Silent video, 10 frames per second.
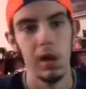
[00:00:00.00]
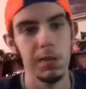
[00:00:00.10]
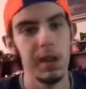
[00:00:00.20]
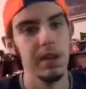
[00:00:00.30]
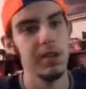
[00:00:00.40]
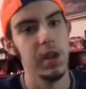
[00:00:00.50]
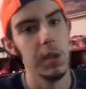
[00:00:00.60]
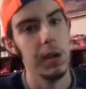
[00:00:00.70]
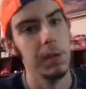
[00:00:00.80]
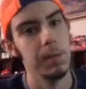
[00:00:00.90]
Okay,
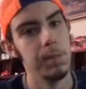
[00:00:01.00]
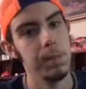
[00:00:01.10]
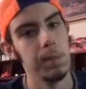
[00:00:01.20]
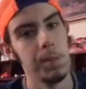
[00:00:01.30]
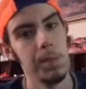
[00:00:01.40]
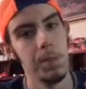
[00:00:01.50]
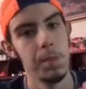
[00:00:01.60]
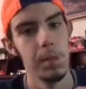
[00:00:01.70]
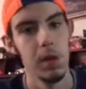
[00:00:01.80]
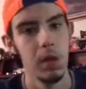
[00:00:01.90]
so
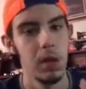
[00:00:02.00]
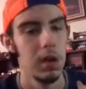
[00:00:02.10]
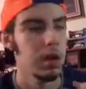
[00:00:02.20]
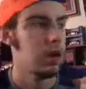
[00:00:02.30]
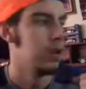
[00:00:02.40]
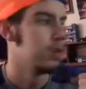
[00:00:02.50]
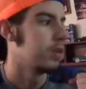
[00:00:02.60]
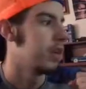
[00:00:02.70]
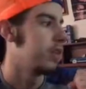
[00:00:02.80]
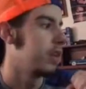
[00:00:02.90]
um,
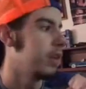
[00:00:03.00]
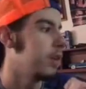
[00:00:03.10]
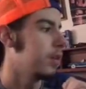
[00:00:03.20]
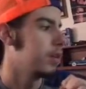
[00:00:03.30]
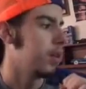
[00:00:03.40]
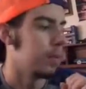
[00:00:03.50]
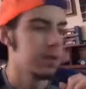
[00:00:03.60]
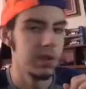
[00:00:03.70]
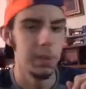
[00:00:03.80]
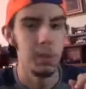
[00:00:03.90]
so guys, I think the
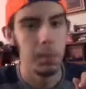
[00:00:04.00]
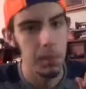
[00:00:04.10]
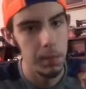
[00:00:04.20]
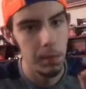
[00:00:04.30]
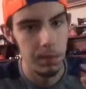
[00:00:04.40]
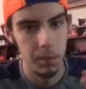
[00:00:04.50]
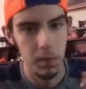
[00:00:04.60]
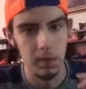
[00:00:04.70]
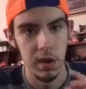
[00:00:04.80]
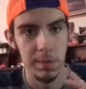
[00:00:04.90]
only reason I'm the only reason I'm
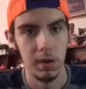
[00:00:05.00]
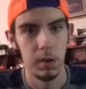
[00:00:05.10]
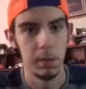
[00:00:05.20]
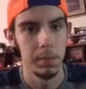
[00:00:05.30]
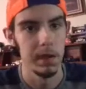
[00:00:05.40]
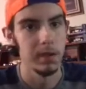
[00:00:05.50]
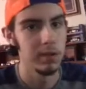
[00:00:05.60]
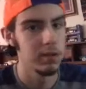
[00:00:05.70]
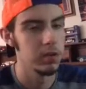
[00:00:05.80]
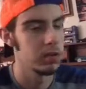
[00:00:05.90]
more excited about coming by the
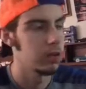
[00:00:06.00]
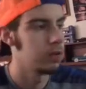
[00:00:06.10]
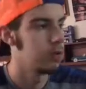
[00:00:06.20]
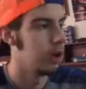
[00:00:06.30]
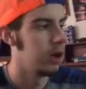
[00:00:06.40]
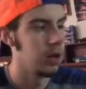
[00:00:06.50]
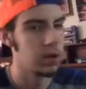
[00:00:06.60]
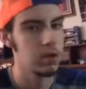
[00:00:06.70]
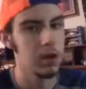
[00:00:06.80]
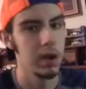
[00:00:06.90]
Grizzly uh,
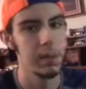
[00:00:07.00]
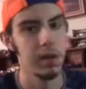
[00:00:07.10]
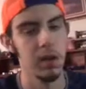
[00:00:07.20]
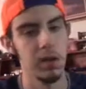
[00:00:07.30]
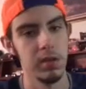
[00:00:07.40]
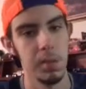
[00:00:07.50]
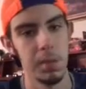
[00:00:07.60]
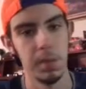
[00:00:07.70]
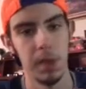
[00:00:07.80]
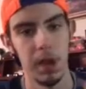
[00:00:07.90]
Dark Stray because
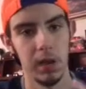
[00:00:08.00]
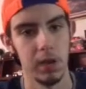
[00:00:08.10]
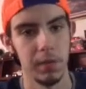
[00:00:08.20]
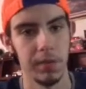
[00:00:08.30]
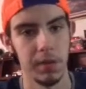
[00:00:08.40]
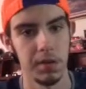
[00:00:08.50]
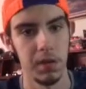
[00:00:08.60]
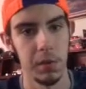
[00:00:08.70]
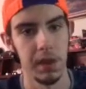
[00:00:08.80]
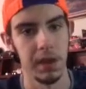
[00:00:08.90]
uh, that was my
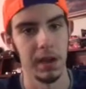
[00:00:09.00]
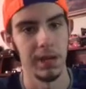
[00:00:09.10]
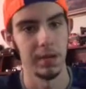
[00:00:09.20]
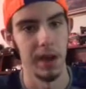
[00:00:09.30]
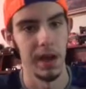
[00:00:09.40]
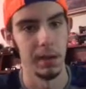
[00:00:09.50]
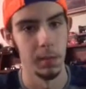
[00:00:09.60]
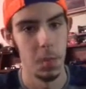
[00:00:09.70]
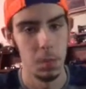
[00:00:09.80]
first cutting I ever had.